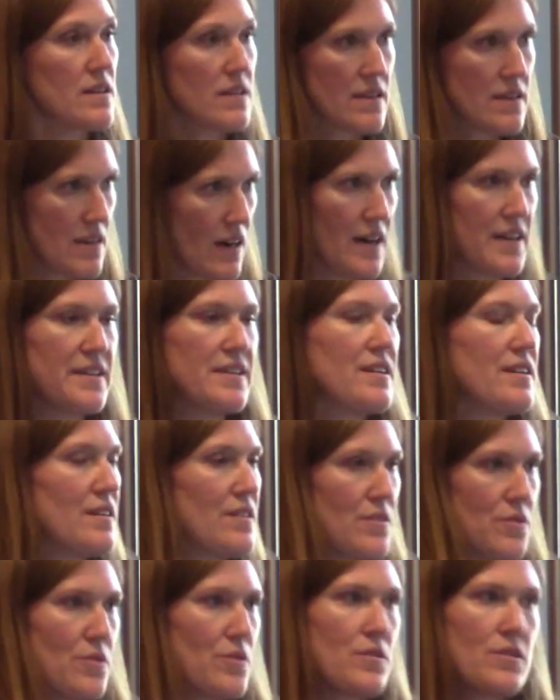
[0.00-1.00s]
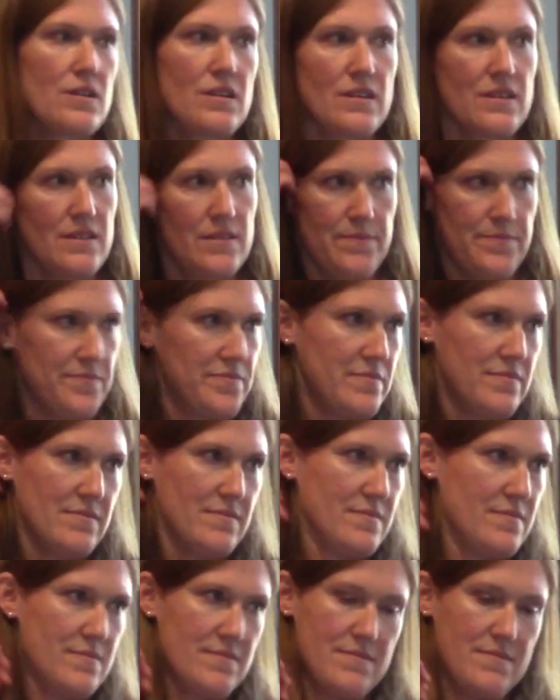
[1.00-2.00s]
Ghana or,
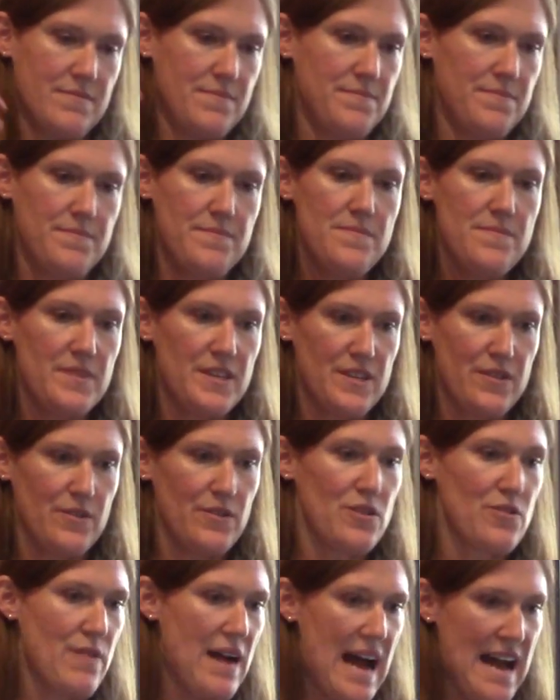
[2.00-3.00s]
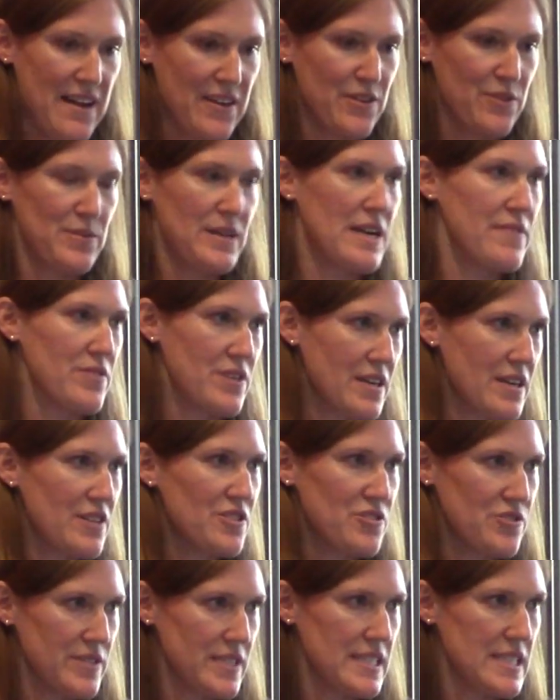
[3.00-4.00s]
Iraq or whatever
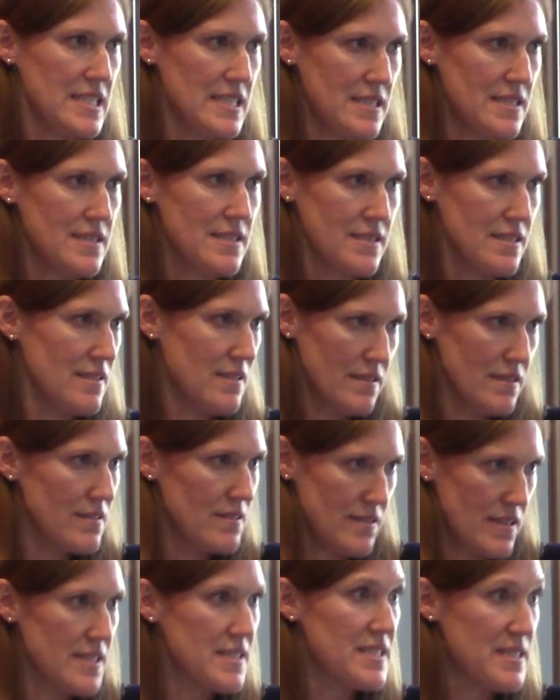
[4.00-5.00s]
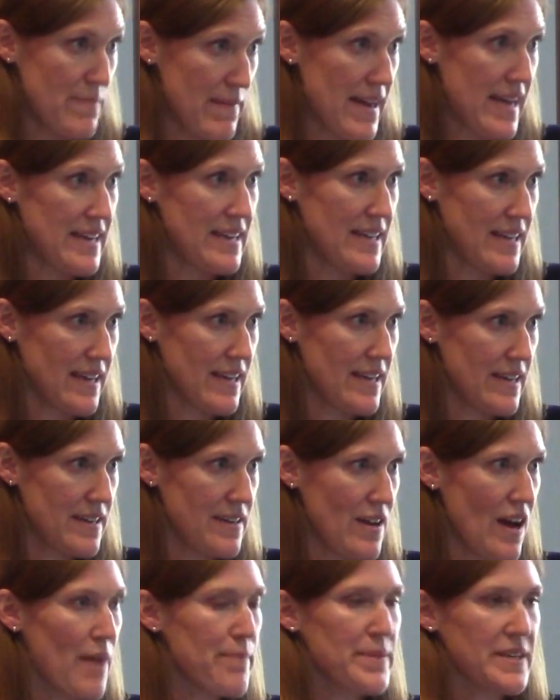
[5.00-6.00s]
country it is demanding it,
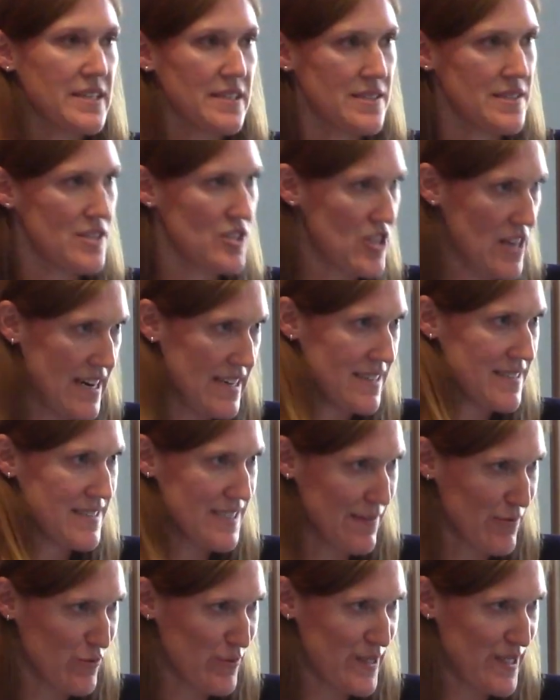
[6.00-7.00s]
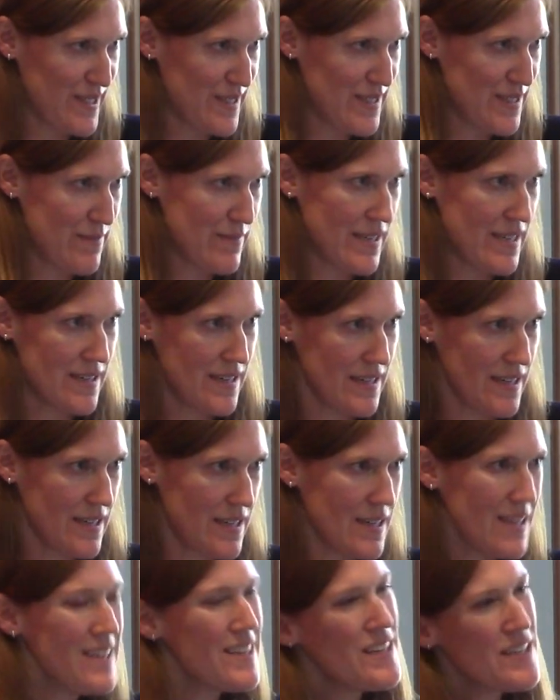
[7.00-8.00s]
not because the Chinese government is demanding it.